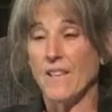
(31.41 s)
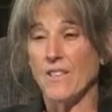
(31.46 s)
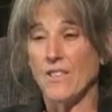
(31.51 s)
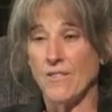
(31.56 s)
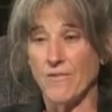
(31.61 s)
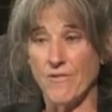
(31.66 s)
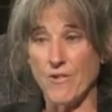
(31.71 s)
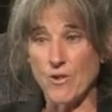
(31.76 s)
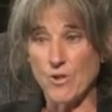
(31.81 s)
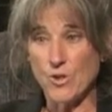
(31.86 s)
The
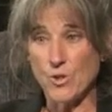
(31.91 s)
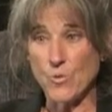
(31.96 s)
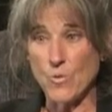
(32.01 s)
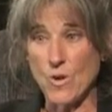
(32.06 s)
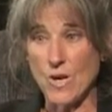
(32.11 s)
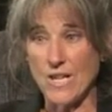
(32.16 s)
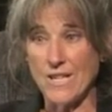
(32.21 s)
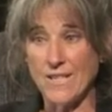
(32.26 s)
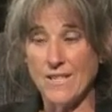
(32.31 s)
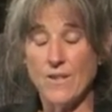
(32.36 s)
first
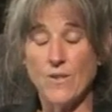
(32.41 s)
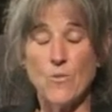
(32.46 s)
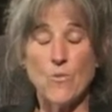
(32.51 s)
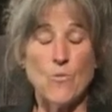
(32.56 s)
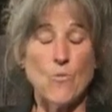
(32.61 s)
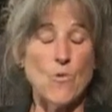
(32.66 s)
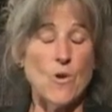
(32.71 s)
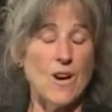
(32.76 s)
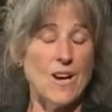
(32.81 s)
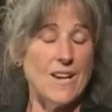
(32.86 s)
one
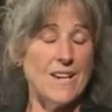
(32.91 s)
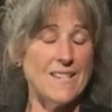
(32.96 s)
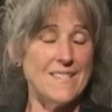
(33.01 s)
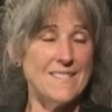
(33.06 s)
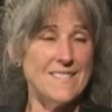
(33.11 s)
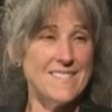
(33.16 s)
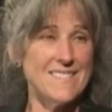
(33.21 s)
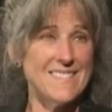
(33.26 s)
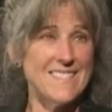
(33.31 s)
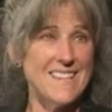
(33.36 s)

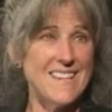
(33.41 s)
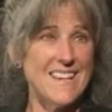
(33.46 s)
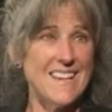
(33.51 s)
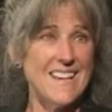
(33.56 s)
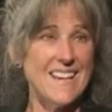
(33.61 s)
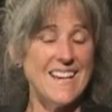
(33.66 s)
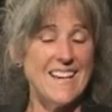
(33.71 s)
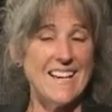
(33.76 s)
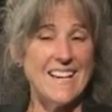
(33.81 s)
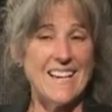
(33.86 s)
was
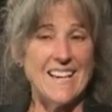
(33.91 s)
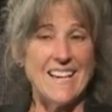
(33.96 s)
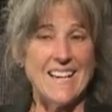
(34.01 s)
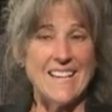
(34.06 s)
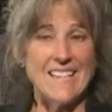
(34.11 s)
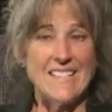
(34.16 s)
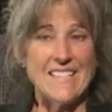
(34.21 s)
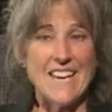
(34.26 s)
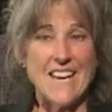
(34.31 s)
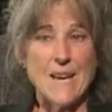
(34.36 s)

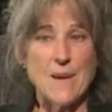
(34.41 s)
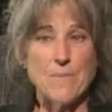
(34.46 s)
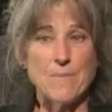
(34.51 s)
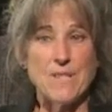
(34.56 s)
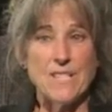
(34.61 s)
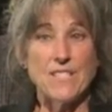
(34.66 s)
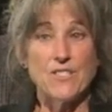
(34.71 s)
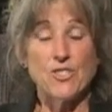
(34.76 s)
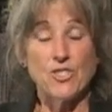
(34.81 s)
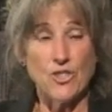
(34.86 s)

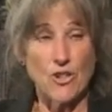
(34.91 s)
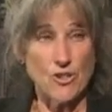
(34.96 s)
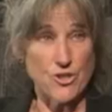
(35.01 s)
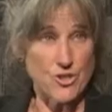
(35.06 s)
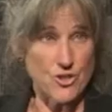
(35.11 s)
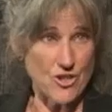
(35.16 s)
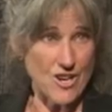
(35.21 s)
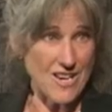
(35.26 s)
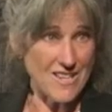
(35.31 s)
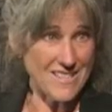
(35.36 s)
named
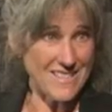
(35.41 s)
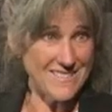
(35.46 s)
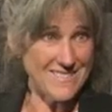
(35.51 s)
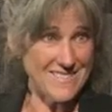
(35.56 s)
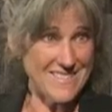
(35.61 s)
Starstruck,